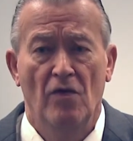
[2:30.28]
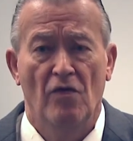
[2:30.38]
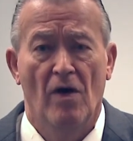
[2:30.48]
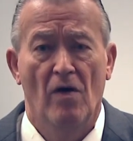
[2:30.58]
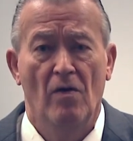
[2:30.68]

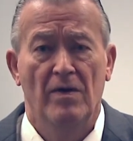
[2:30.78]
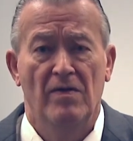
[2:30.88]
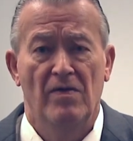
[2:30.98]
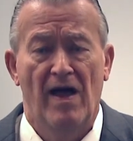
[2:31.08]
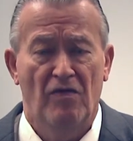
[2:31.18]
So
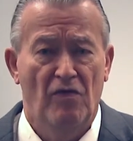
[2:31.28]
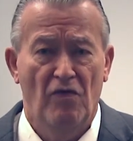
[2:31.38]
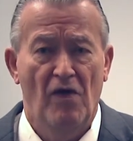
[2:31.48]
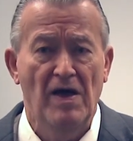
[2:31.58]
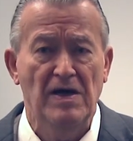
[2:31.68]
that's the
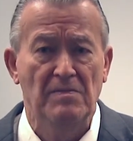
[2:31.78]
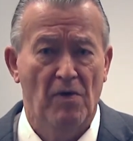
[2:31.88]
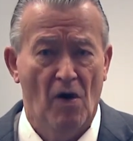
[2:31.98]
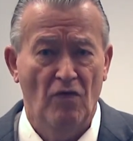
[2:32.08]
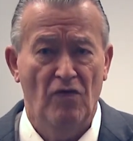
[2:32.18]
second
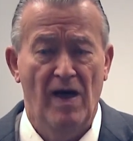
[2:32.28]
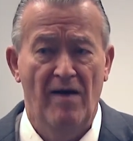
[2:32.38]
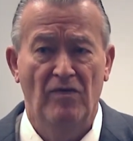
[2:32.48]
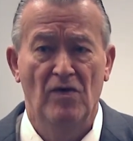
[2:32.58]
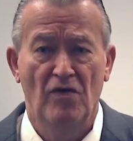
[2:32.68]
part. You
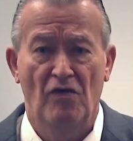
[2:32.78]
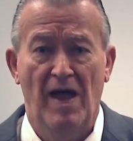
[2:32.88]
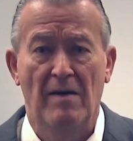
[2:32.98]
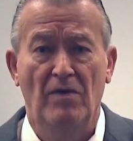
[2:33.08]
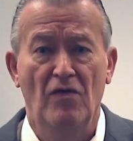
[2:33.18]
have to
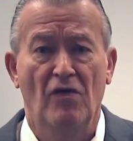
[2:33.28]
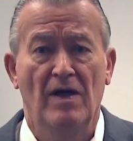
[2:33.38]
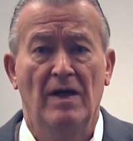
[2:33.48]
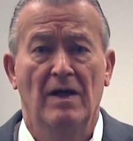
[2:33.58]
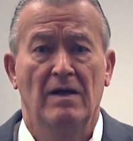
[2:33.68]
establish,
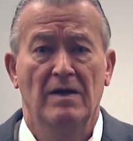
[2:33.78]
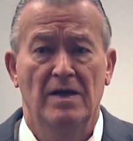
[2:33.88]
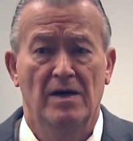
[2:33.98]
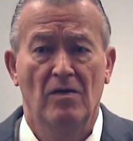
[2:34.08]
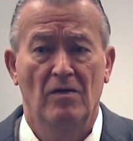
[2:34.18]

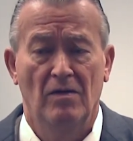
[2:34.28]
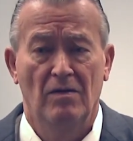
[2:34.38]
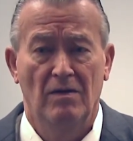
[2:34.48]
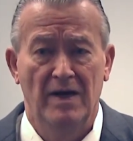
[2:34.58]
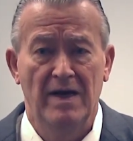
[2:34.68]

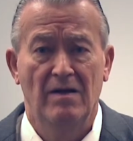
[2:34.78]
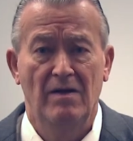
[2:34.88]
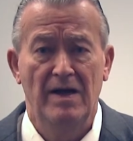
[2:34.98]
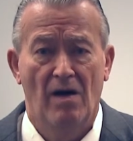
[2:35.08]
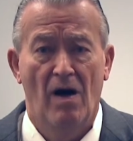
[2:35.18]

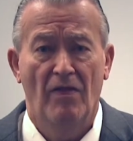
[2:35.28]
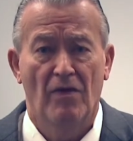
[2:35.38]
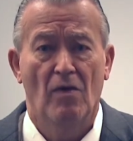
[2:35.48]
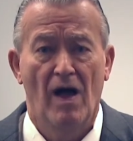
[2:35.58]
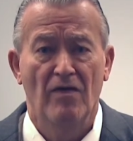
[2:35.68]
legally
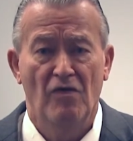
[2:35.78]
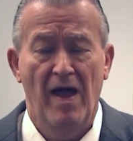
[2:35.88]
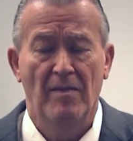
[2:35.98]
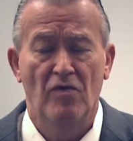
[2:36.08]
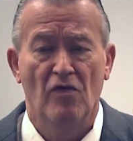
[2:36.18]
authorized
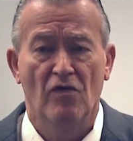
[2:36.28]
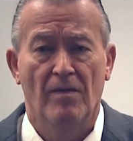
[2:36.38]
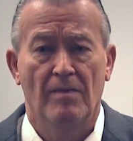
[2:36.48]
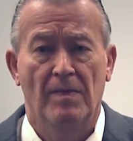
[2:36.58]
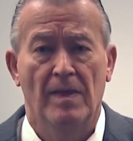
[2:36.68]
damages.
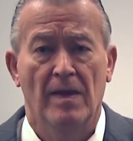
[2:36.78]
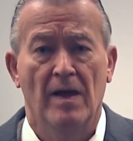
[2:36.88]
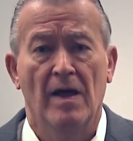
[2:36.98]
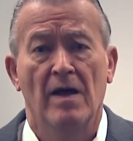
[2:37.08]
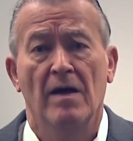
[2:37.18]

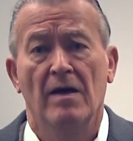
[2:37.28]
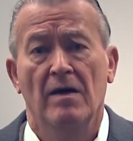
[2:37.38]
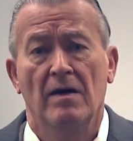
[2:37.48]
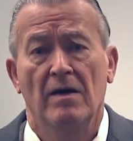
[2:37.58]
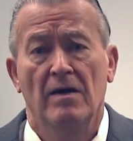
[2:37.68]

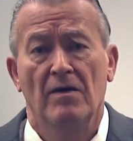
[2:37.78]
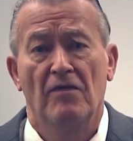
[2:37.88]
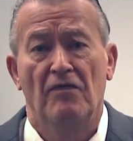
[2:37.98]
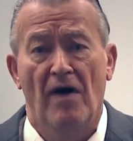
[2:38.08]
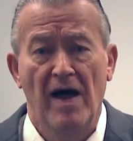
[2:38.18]

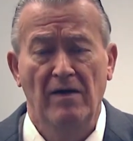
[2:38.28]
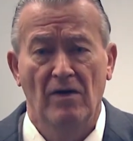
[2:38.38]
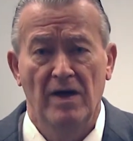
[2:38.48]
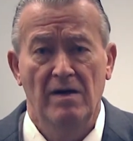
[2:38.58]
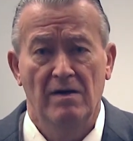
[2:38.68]

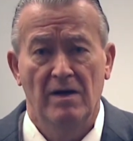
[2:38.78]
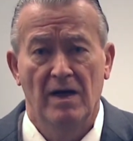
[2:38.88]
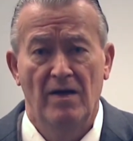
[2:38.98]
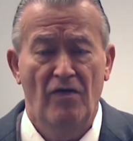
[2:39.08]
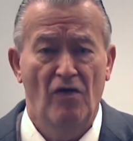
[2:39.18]
Finally,
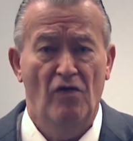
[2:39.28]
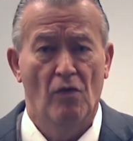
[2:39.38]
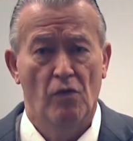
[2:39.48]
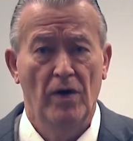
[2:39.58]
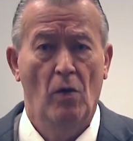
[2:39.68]
and this is a
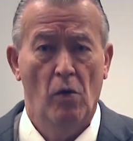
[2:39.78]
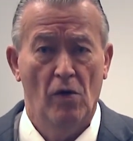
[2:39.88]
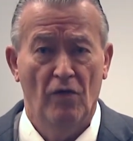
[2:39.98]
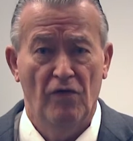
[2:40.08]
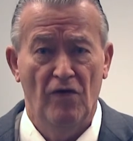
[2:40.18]
real
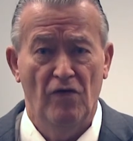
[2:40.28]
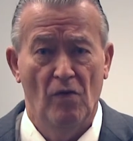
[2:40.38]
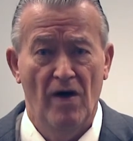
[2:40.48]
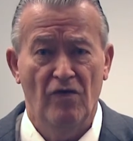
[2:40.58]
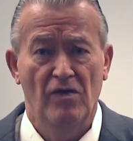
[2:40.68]
world
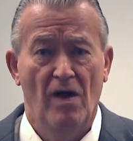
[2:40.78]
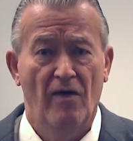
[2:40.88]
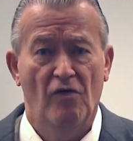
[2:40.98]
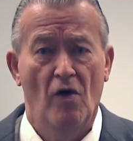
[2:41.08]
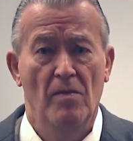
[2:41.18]
situation,
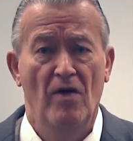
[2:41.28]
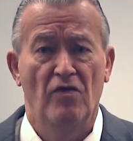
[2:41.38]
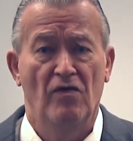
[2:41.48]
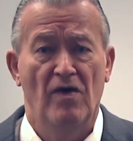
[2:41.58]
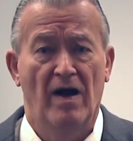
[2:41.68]
not so
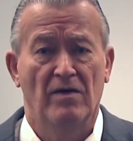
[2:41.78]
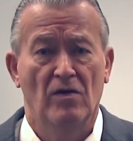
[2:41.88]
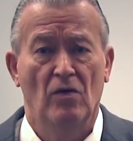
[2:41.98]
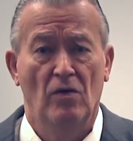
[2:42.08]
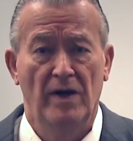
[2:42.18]
much a
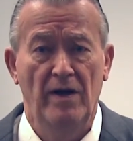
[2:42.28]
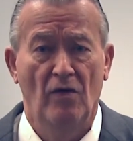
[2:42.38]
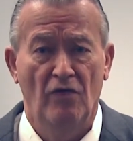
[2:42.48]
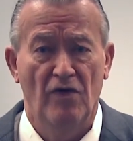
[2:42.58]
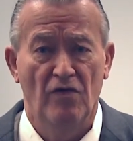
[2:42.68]
technical
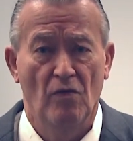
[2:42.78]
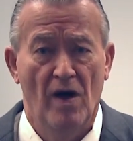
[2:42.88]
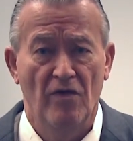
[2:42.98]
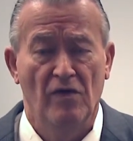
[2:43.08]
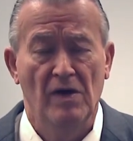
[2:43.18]
legal
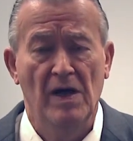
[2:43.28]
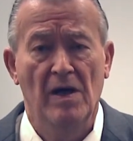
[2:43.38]
situation,